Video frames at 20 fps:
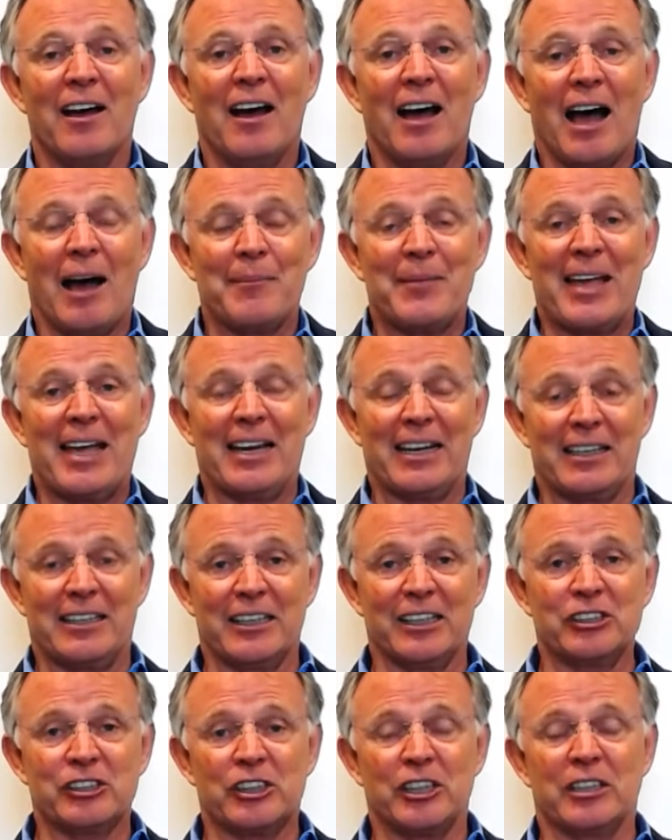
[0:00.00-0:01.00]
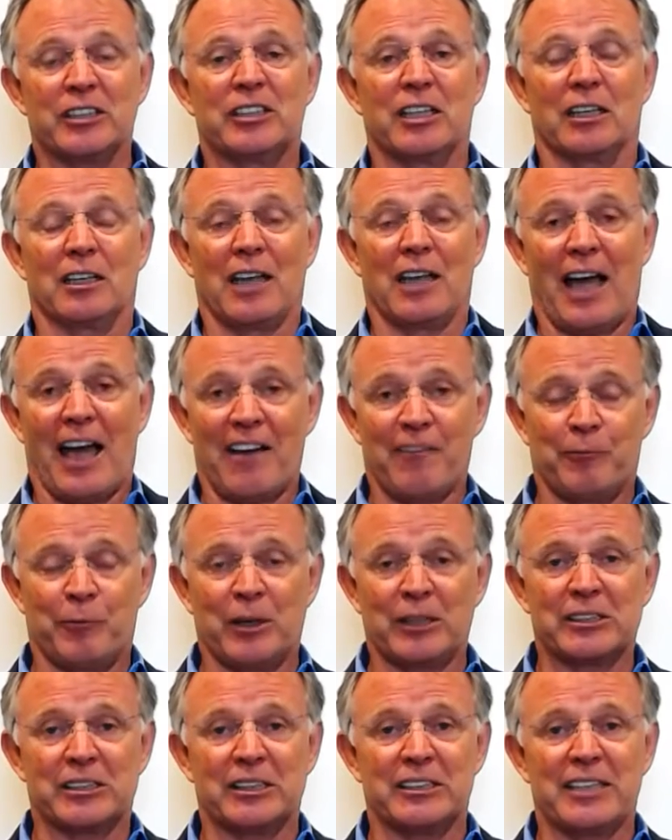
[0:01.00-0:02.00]
In addition to live
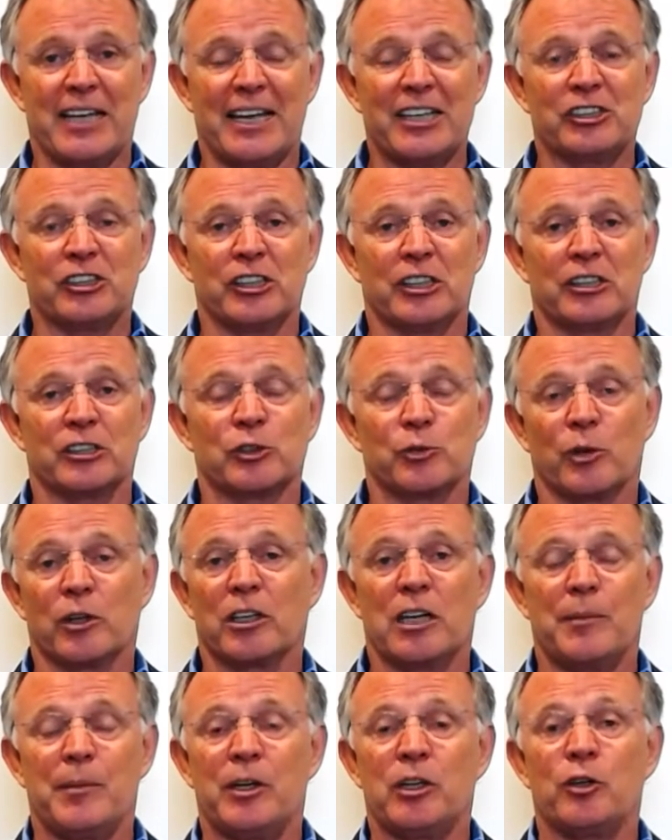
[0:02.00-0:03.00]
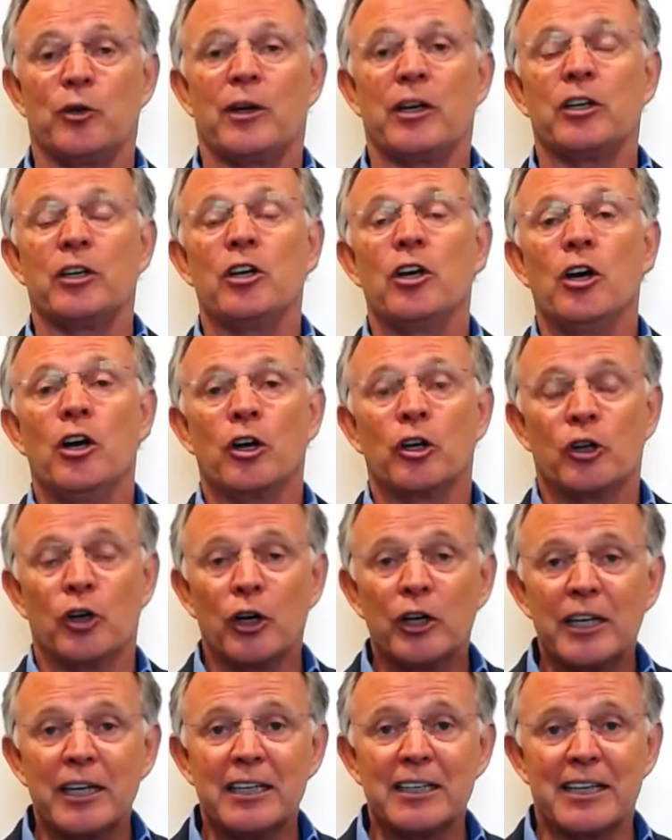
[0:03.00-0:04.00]
presentations, we're going to be doing
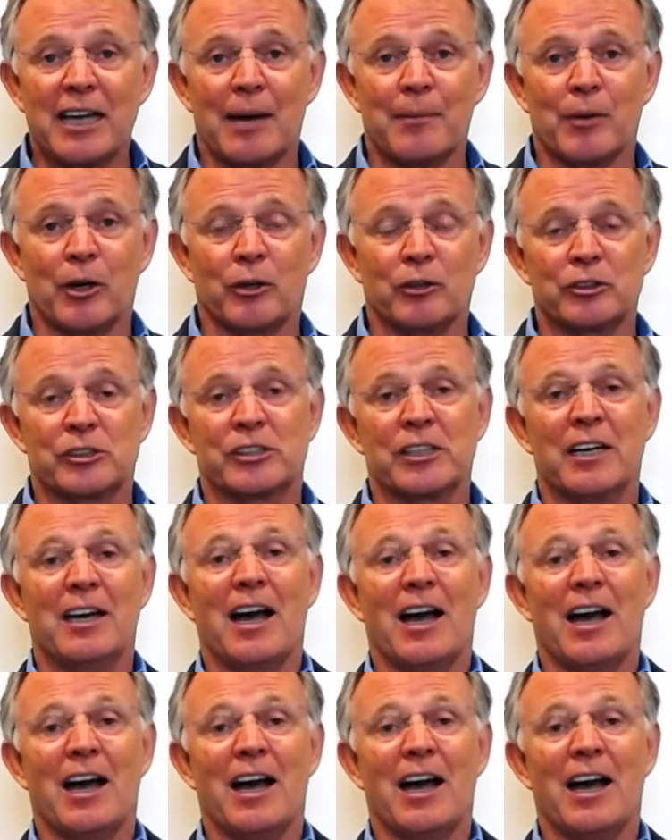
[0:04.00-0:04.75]
cooking demos,